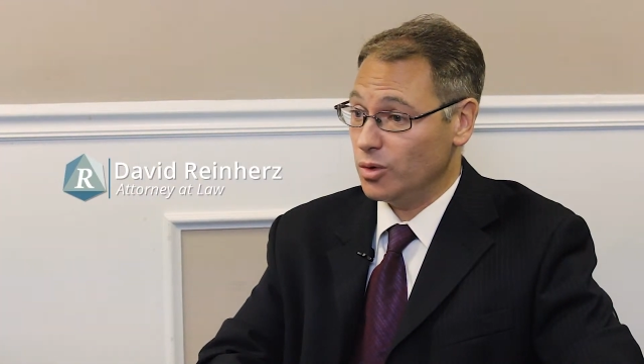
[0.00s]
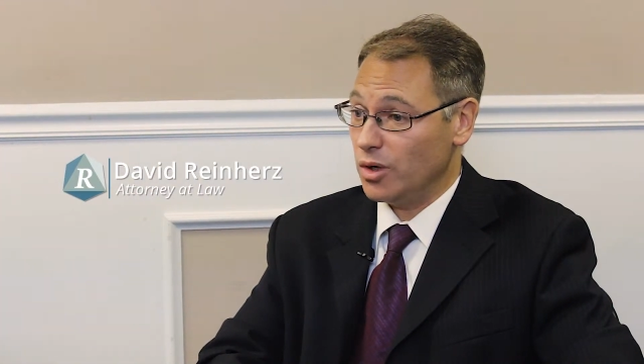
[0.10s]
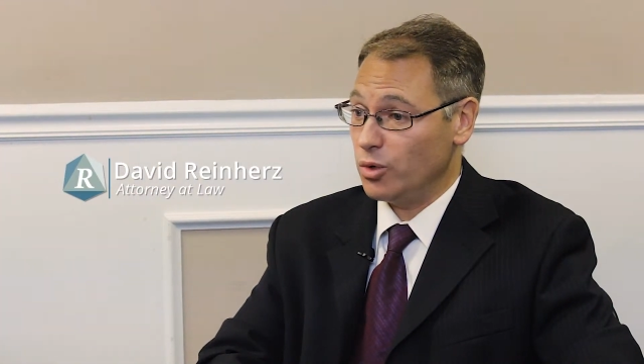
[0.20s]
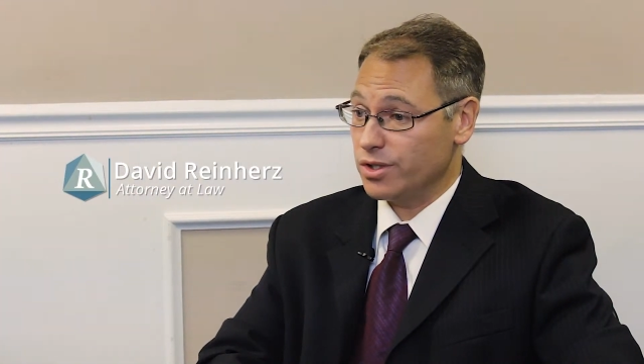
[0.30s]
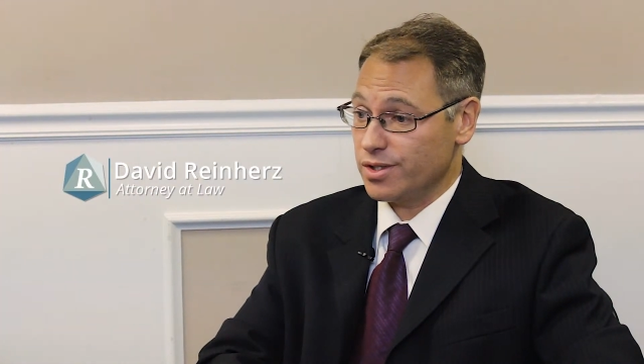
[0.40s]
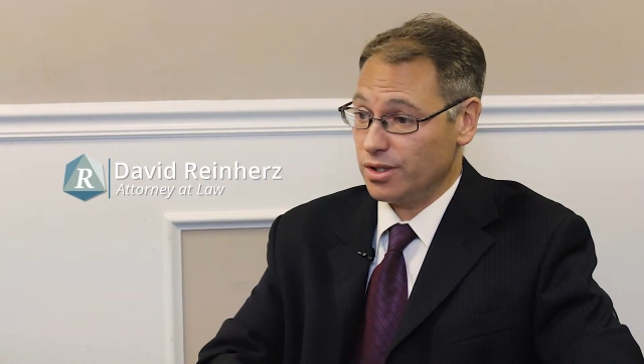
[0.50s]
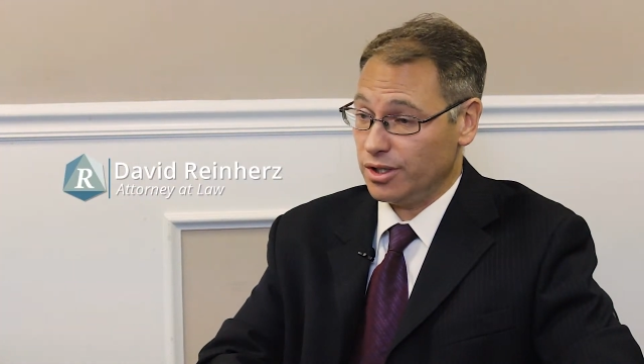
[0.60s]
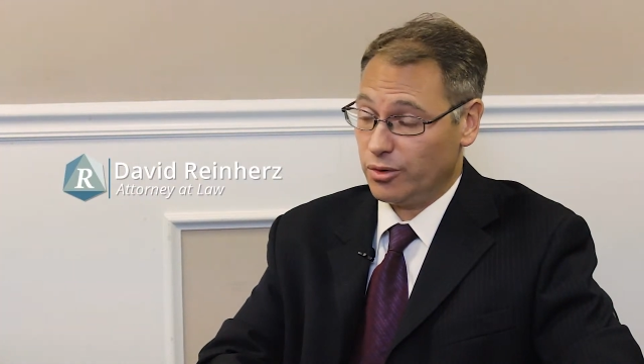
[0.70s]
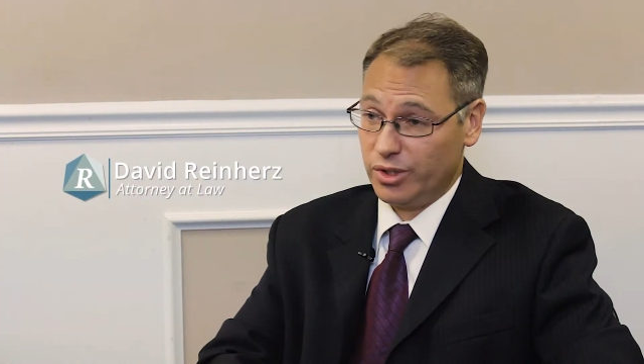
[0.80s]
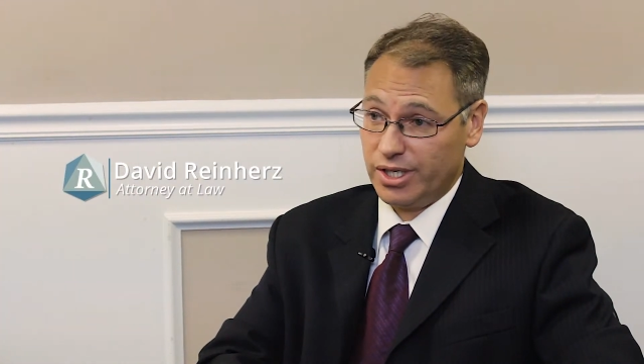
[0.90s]
which is a
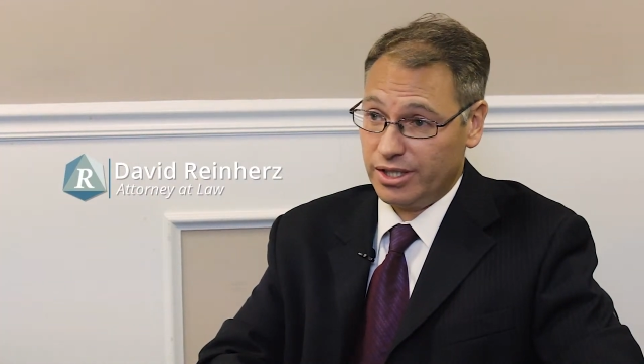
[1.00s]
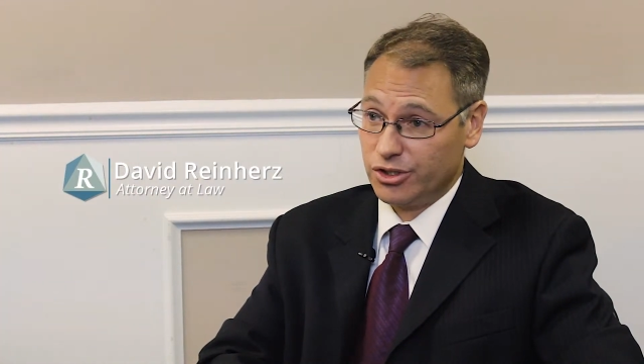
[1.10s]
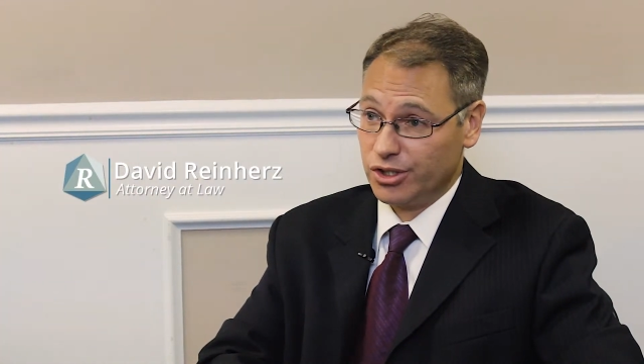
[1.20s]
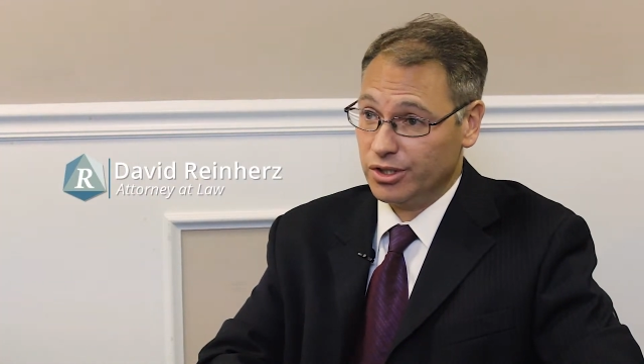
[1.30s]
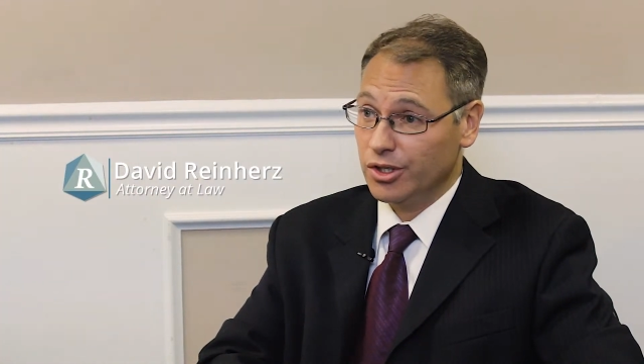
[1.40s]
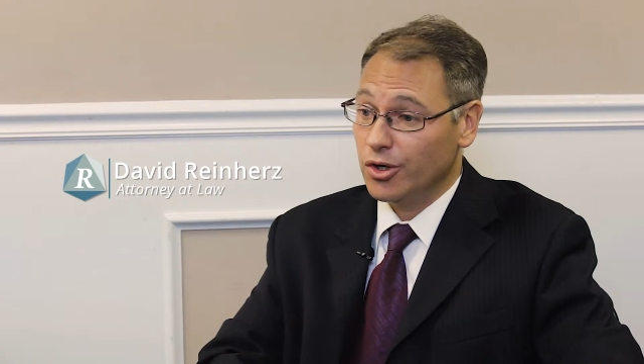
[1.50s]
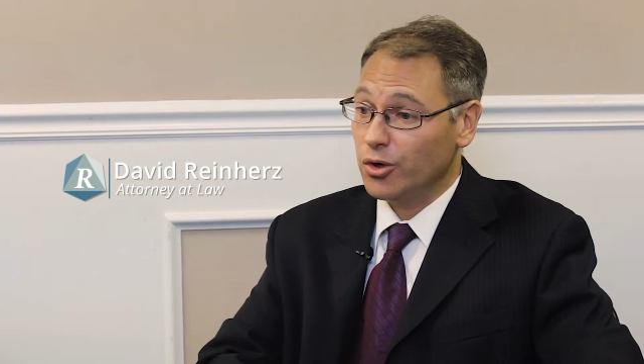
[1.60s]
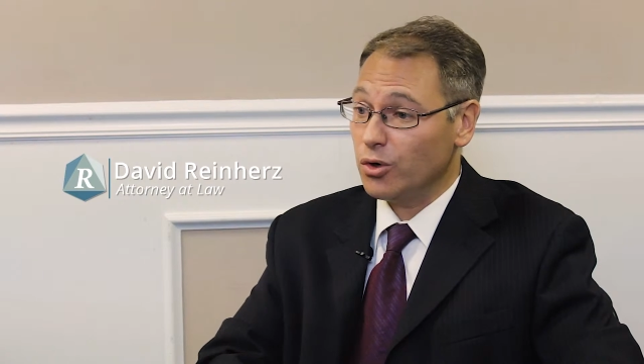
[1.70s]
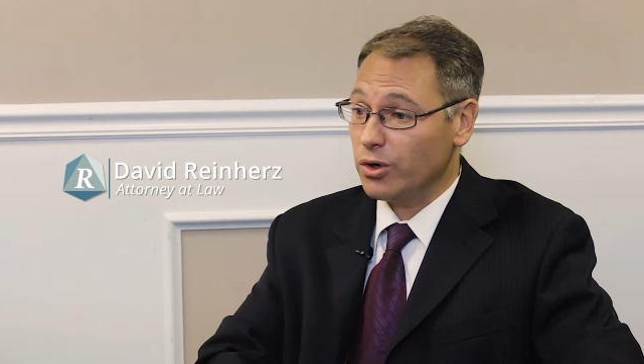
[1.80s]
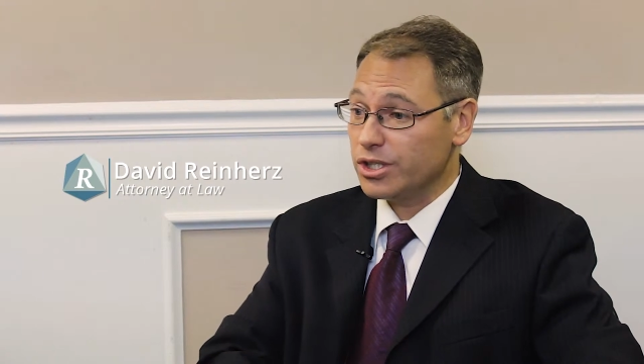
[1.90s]
liquidation,
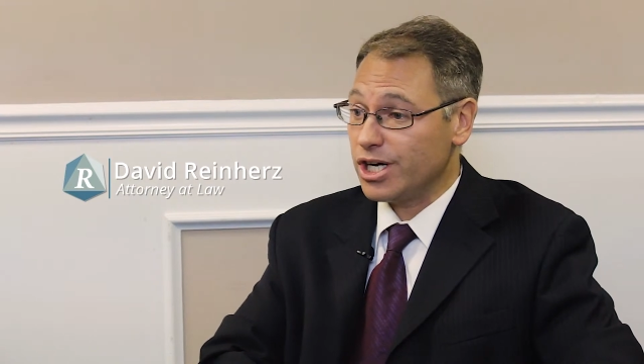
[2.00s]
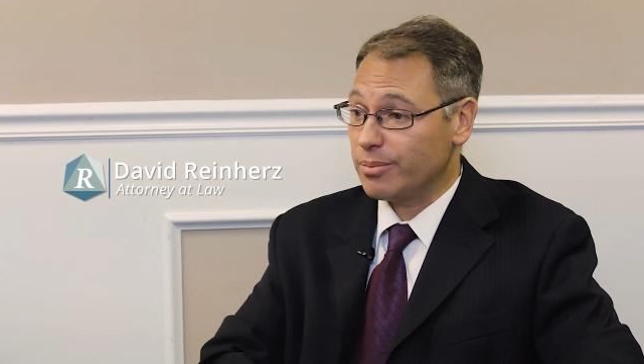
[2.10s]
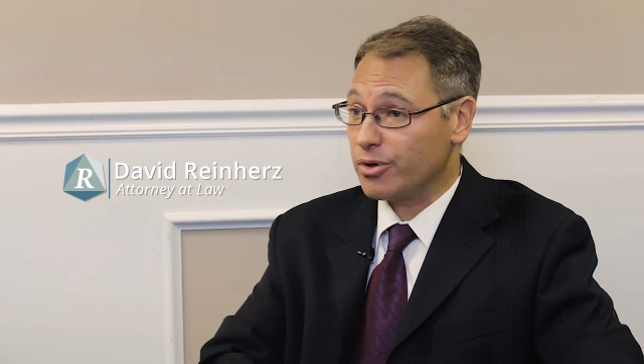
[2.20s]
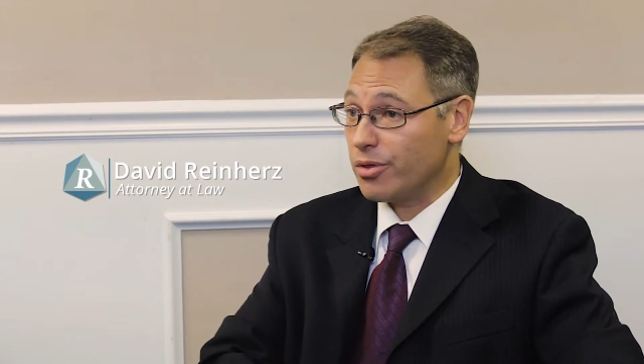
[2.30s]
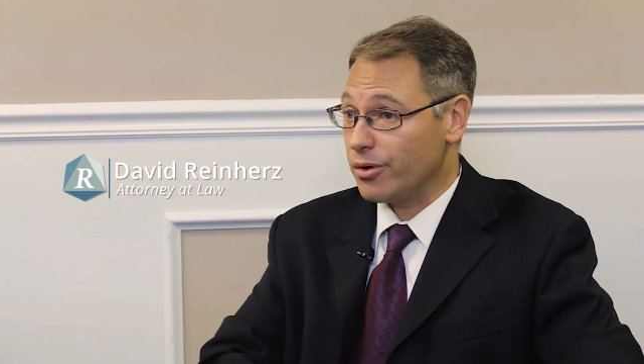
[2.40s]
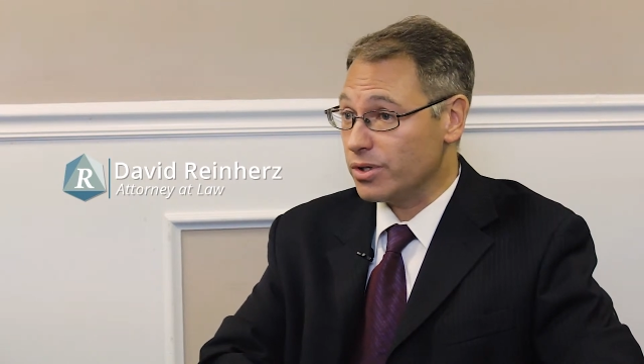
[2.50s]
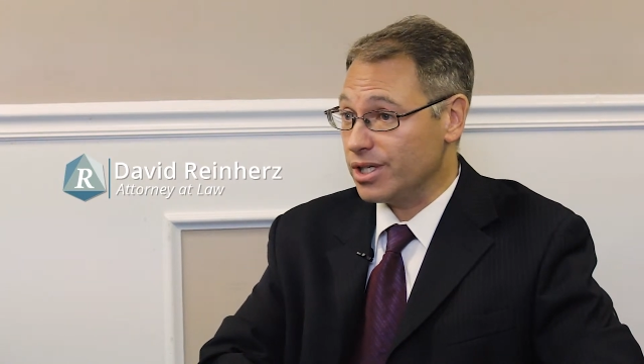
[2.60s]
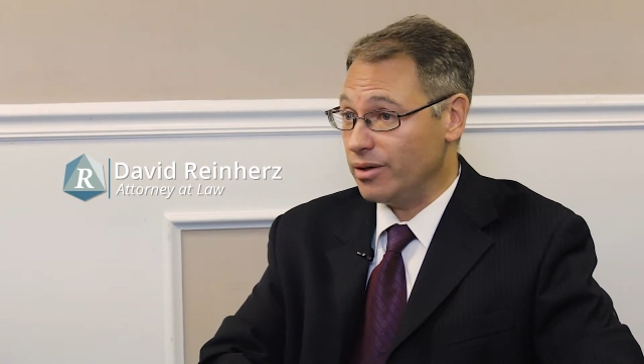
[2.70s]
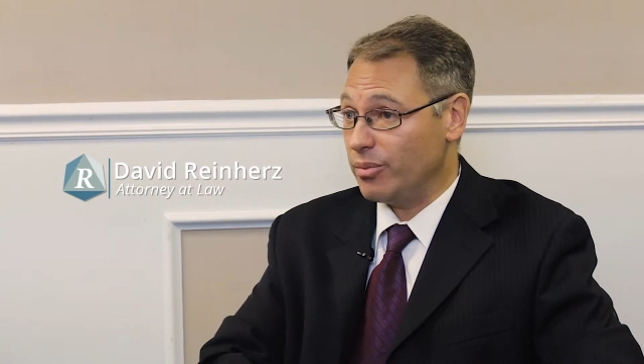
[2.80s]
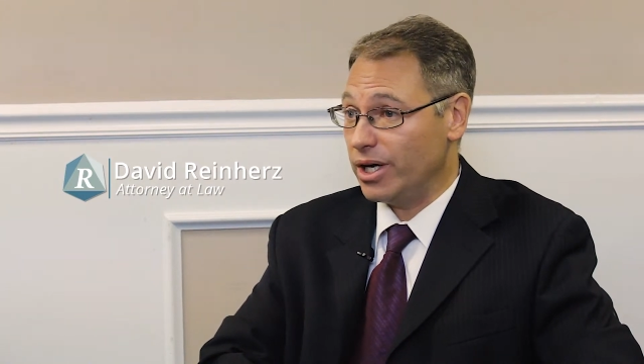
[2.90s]
or a Chapter
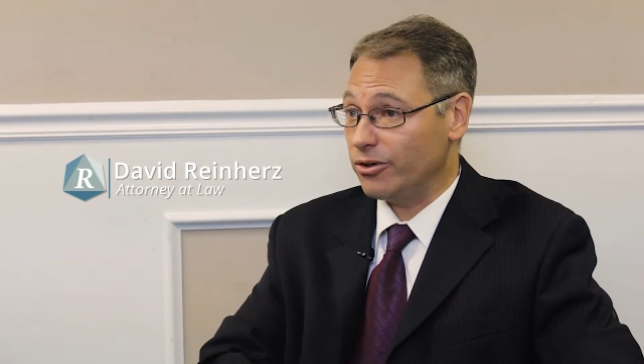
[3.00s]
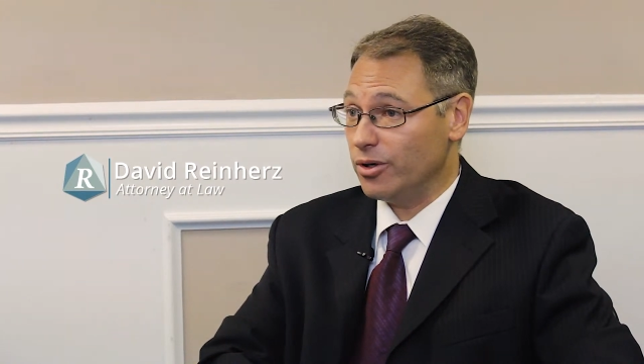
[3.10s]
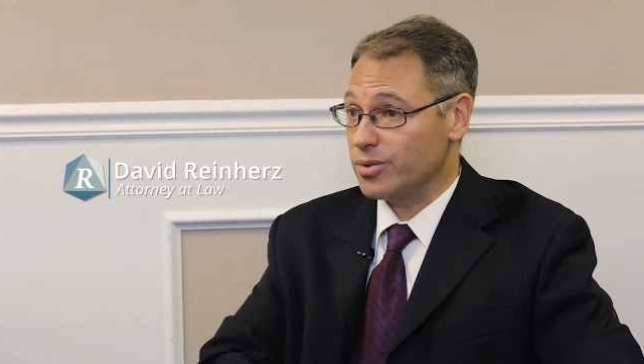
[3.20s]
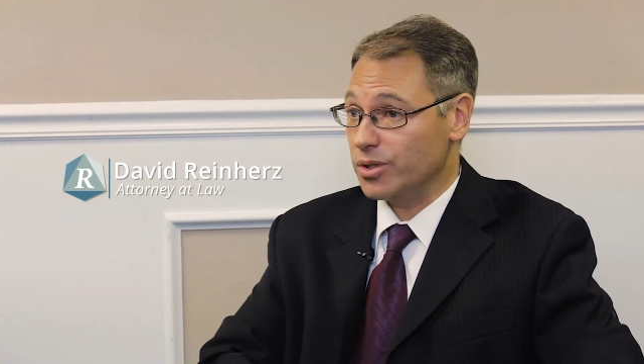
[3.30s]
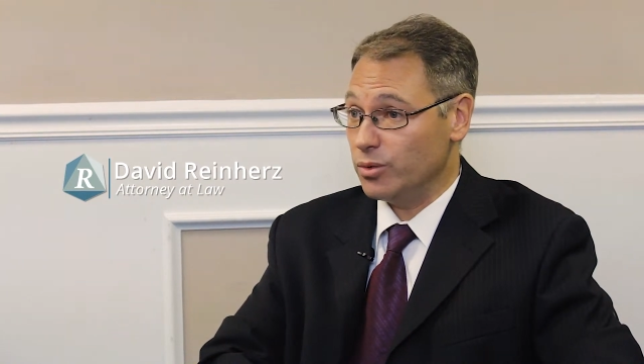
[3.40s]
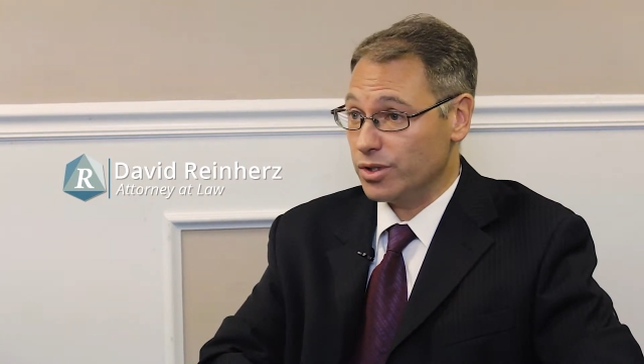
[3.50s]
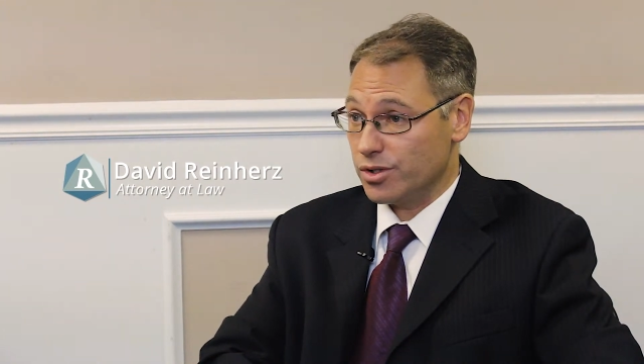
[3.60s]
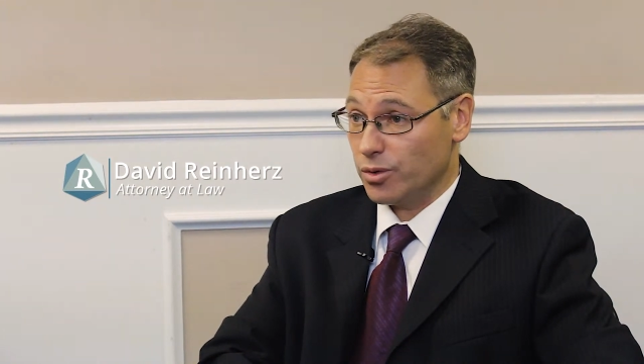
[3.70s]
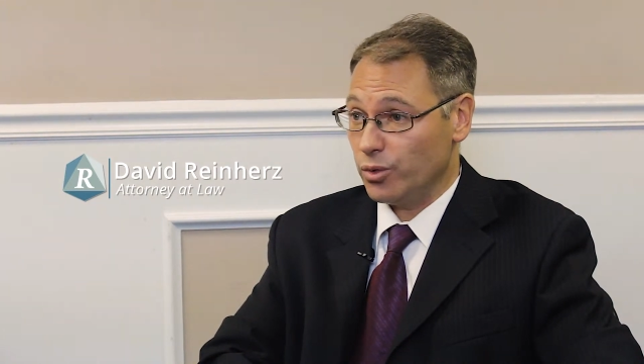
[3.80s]
13 bankruptcy, which is a